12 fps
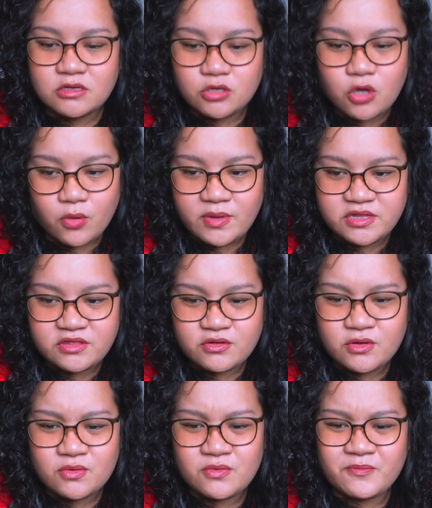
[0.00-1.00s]
going
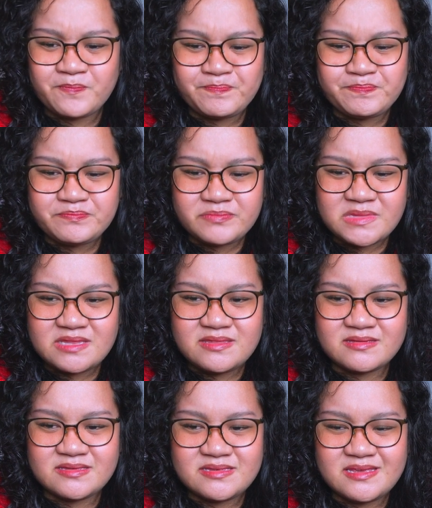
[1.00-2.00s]
through
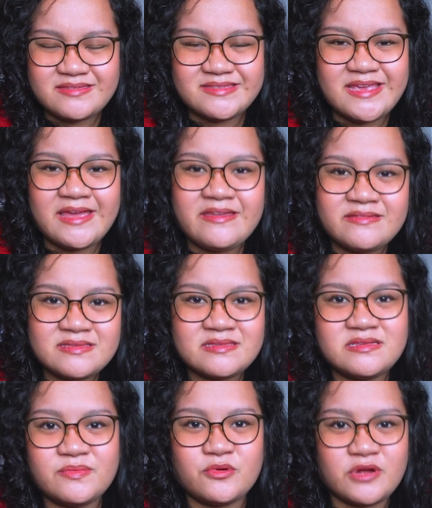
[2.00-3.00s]
this intense
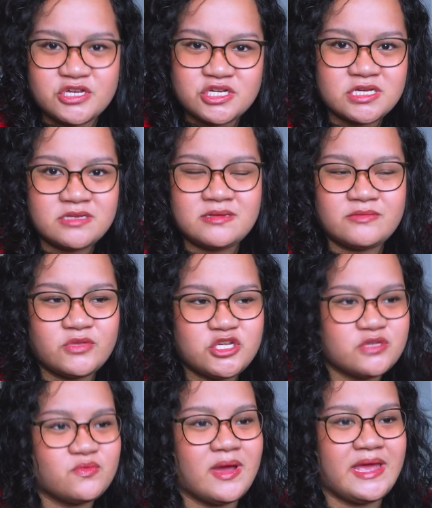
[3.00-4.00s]
depression, which
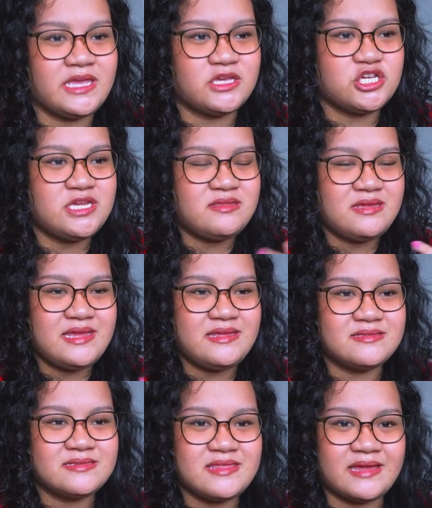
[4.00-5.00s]
is why she
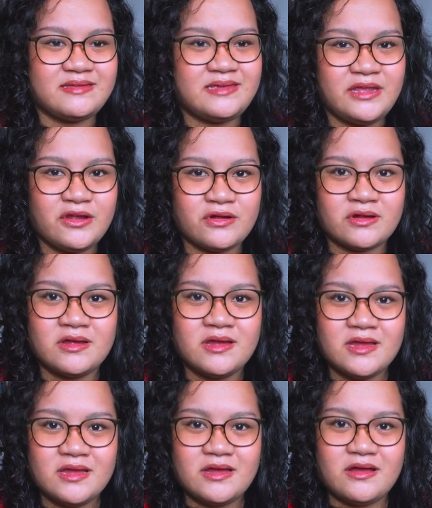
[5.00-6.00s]
needs that year
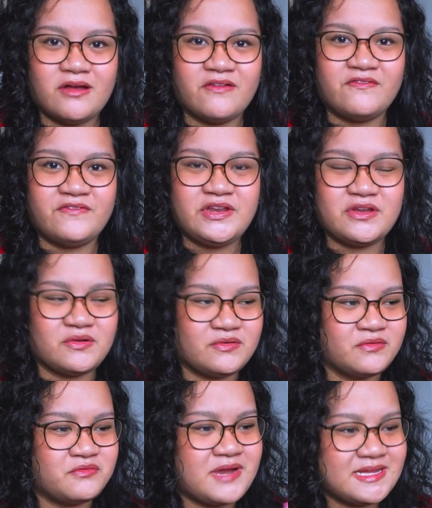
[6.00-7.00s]
of, you know,
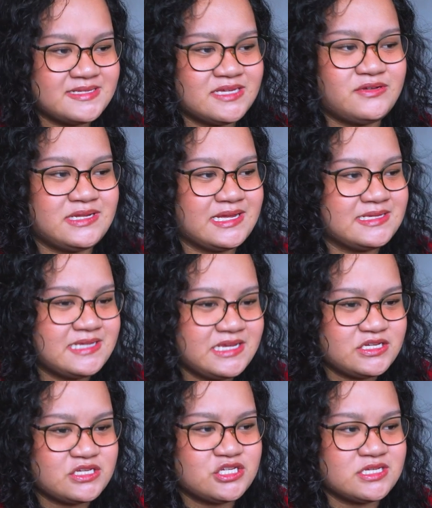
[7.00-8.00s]
rest and
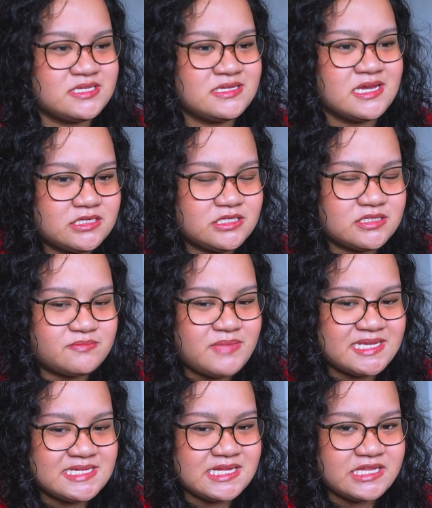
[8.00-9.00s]
relaxation, just
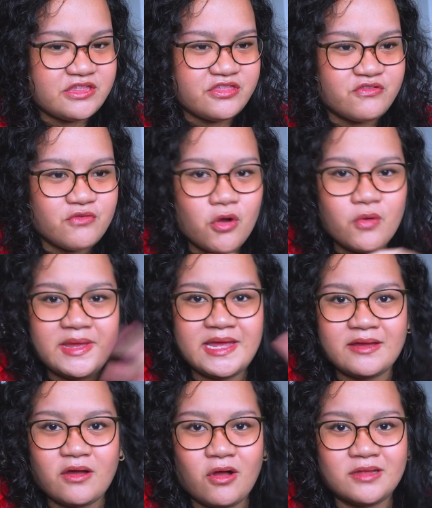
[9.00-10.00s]
basically
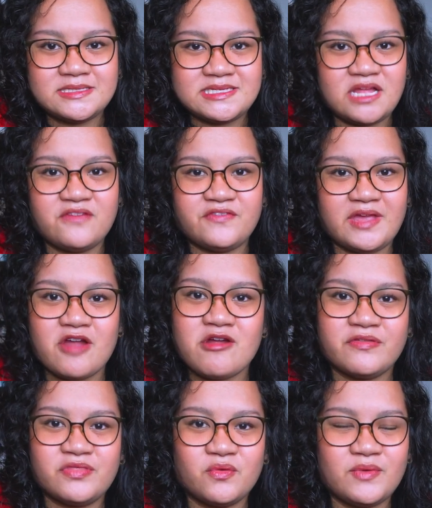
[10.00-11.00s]
throwing all self-care
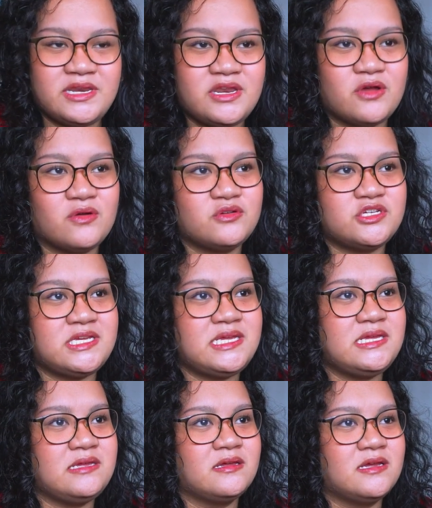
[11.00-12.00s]
out the window.
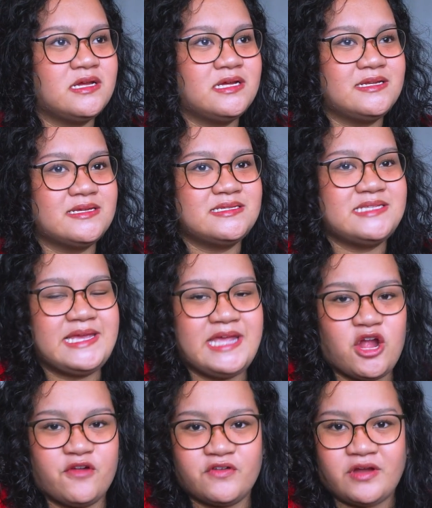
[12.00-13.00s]
She doesn't take
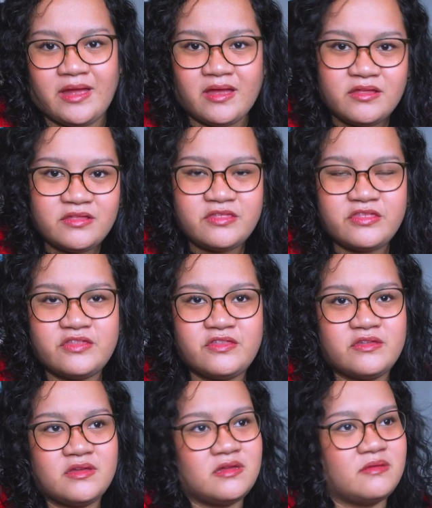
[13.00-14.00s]
care of her
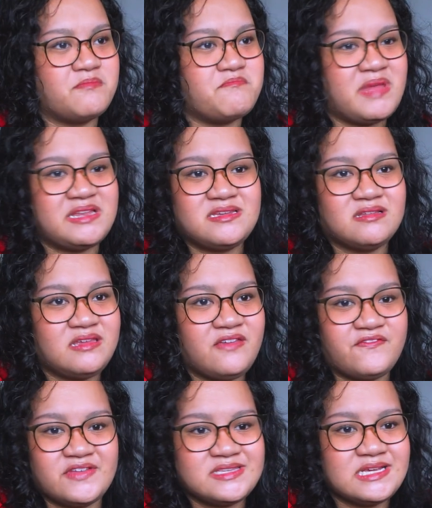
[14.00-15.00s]
health, mentally,
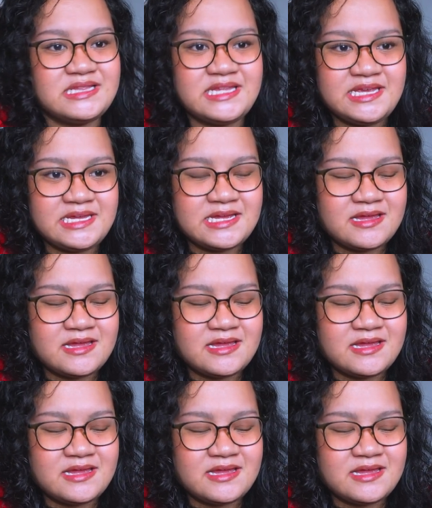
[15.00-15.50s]
physically,